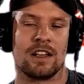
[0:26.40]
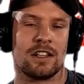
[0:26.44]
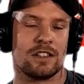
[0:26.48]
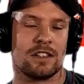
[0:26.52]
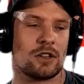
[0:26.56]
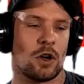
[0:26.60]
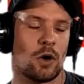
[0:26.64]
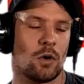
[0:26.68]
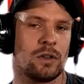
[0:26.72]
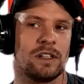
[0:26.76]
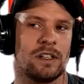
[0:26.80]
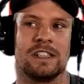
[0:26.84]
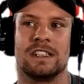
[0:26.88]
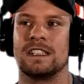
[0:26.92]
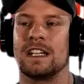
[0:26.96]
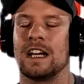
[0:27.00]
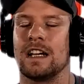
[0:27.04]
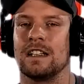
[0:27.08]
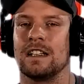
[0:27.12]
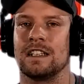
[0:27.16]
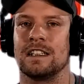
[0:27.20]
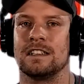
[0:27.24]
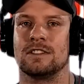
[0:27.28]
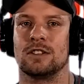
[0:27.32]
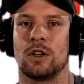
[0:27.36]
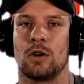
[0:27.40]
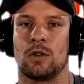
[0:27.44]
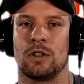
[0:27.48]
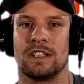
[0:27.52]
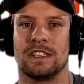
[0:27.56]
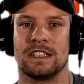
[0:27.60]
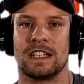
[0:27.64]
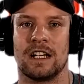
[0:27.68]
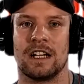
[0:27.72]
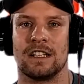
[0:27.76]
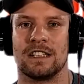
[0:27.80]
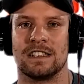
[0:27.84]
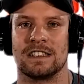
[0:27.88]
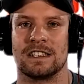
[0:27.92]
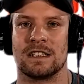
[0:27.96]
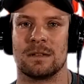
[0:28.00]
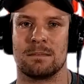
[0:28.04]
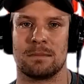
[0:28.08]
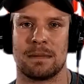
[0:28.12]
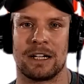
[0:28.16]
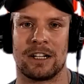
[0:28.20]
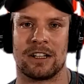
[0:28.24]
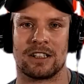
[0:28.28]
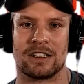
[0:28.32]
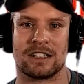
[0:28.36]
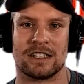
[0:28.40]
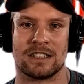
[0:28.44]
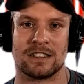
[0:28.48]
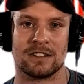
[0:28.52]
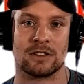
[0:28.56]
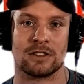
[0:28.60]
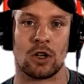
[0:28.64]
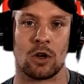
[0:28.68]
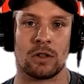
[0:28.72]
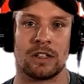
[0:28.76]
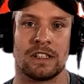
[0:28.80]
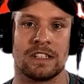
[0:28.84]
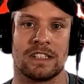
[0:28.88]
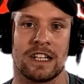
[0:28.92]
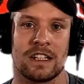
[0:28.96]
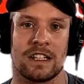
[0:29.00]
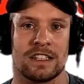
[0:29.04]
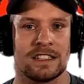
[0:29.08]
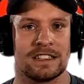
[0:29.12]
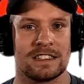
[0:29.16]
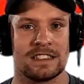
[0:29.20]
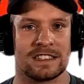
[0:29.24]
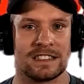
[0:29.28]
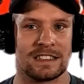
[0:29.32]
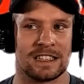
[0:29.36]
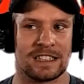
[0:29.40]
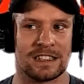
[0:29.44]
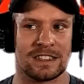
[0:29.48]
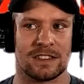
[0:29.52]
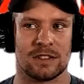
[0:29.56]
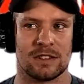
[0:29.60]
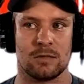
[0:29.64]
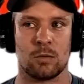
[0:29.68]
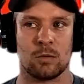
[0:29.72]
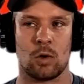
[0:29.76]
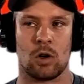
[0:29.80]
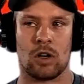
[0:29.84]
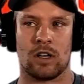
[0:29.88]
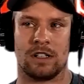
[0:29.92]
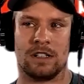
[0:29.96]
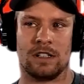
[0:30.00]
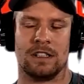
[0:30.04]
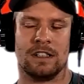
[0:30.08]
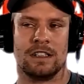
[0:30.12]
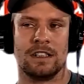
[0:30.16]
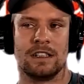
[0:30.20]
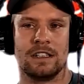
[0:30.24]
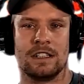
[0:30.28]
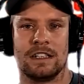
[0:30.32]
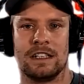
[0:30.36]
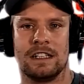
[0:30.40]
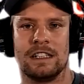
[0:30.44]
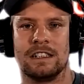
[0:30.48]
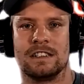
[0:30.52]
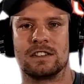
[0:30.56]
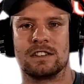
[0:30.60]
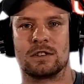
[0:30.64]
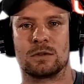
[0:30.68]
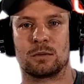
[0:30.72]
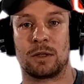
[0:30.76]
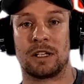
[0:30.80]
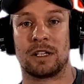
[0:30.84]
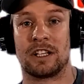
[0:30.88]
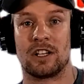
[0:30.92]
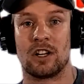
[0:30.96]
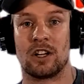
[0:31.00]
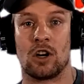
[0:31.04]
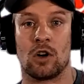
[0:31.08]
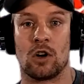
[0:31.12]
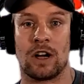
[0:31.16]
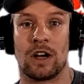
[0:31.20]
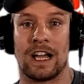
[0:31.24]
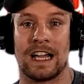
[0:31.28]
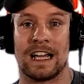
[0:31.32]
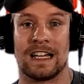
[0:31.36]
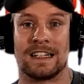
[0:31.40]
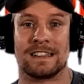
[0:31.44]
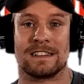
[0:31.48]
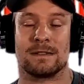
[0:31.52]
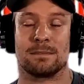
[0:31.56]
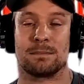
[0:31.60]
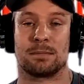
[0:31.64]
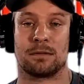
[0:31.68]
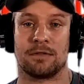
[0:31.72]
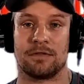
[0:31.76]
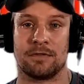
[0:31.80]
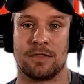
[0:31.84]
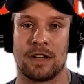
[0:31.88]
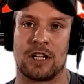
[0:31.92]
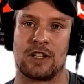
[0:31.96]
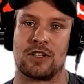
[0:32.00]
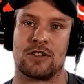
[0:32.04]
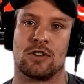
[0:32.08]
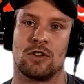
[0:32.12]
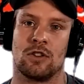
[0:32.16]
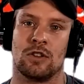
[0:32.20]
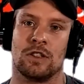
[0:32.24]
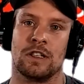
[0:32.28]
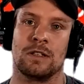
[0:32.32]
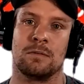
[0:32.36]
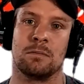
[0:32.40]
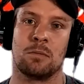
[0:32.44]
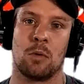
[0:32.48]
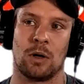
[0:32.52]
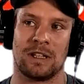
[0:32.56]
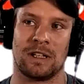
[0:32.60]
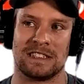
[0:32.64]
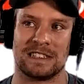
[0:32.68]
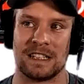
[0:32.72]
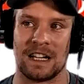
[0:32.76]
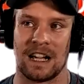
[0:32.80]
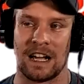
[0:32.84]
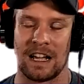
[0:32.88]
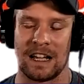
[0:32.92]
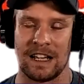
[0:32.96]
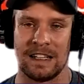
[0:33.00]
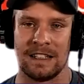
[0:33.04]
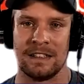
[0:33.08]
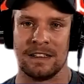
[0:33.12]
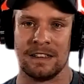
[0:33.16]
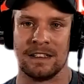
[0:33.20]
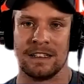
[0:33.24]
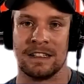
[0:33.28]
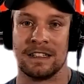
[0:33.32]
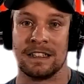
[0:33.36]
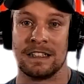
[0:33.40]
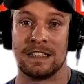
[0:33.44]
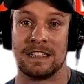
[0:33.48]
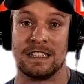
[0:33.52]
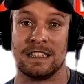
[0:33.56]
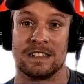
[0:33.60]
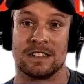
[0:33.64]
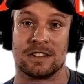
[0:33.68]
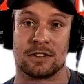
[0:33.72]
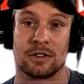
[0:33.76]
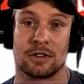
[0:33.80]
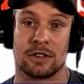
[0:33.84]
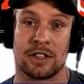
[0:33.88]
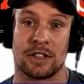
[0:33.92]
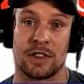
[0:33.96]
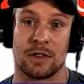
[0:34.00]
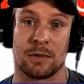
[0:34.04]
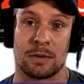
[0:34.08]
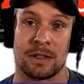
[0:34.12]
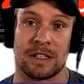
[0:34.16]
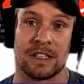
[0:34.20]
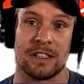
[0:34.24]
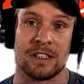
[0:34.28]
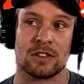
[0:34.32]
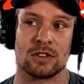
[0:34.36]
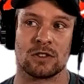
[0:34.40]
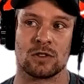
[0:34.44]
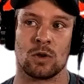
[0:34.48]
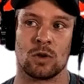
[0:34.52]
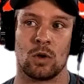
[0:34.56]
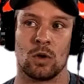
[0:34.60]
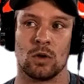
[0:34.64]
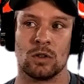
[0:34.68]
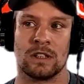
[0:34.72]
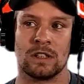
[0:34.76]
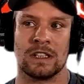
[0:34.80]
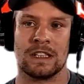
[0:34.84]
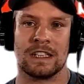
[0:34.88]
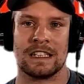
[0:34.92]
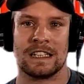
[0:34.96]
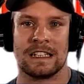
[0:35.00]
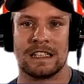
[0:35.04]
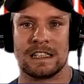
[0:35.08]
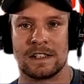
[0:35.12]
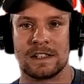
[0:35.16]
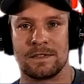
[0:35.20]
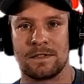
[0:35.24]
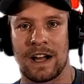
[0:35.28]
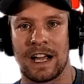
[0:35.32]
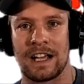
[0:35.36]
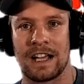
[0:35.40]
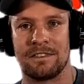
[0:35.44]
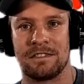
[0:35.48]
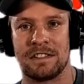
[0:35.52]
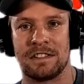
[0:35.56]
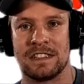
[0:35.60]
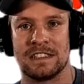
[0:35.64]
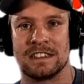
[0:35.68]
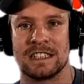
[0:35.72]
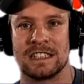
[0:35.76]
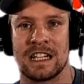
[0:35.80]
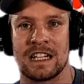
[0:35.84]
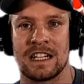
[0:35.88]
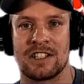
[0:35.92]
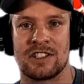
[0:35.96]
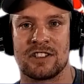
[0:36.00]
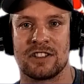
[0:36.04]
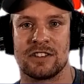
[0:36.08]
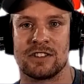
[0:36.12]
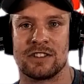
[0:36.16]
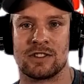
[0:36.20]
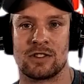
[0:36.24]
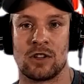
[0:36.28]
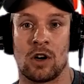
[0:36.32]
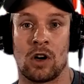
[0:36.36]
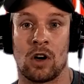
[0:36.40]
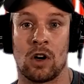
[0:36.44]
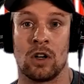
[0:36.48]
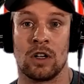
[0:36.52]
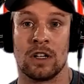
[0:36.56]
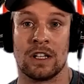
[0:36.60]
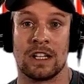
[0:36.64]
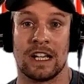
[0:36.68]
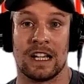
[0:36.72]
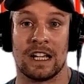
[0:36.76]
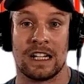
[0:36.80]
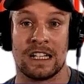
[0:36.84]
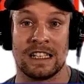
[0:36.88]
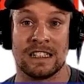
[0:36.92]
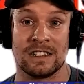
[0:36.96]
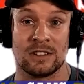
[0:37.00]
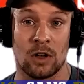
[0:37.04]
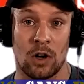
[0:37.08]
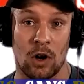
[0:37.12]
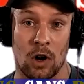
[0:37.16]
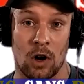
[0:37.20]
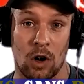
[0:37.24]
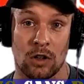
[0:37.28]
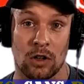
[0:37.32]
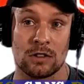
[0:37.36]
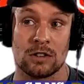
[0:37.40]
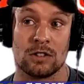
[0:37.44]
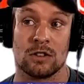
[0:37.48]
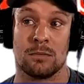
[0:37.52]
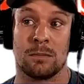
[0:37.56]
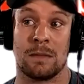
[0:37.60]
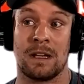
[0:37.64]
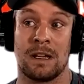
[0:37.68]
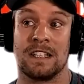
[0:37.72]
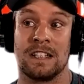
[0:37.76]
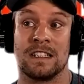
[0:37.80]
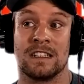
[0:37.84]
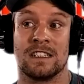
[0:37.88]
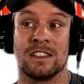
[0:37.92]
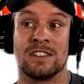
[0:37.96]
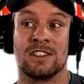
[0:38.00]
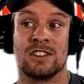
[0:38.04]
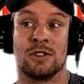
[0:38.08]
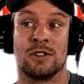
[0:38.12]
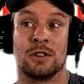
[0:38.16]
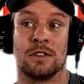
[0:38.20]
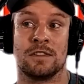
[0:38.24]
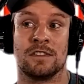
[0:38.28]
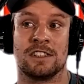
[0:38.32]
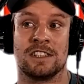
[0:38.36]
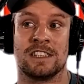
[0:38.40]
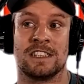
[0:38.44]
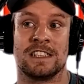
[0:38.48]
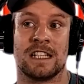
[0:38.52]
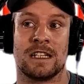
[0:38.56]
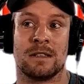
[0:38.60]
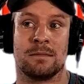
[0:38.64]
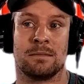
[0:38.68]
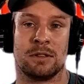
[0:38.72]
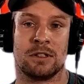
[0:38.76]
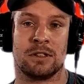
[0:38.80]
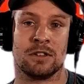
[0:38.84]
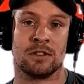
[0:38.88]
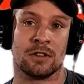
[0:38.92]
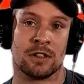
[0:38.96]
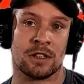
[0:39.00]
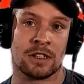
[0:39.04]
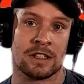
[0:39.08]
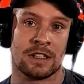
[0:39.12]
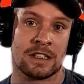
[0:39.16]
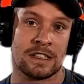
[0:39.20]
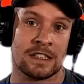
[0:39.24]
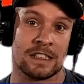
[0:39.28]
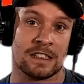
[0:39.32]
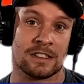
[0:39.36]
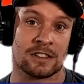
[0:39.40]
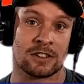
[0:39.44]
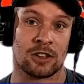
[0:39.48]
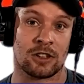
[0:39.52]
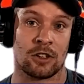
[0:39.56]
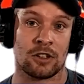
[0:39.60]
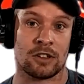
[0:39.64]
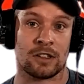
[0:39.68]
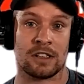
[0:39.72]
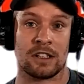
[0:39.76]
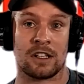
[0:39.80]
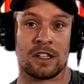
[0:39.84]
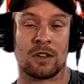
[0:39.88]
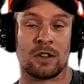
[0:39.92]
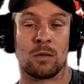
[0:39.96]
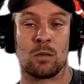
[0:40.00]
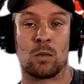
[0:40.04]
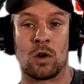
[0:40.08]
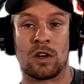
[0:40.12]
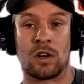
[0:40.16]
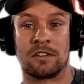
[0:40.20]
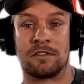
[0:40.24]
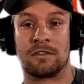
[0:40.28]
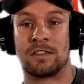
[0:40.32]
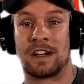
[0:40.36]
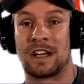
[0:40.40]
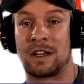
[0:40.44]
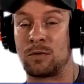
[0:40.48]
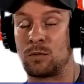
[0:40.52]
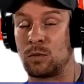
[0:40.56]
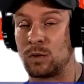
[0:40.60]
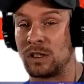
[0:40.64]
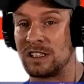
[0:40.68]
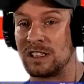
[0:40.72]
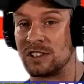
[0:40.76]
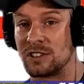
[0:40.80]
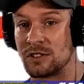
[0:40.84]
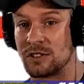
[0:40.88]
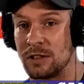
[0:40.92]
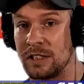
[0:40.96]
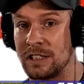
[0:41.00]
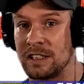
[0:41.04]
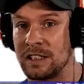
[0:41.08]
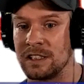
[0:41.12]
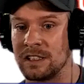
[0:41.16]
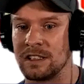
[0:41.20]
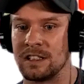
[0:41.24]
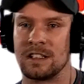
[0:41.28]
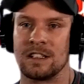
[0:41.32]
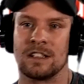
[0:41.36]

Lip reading: Tony Kelley. Tony Kelly's an American. Tony Kelley is 6-1. He's 3-0 as a professional in Muay Thai. He's 33 years old. He's 5'10" tall, and he's also making his UFC debut. He's currently on a 1-fight win streak.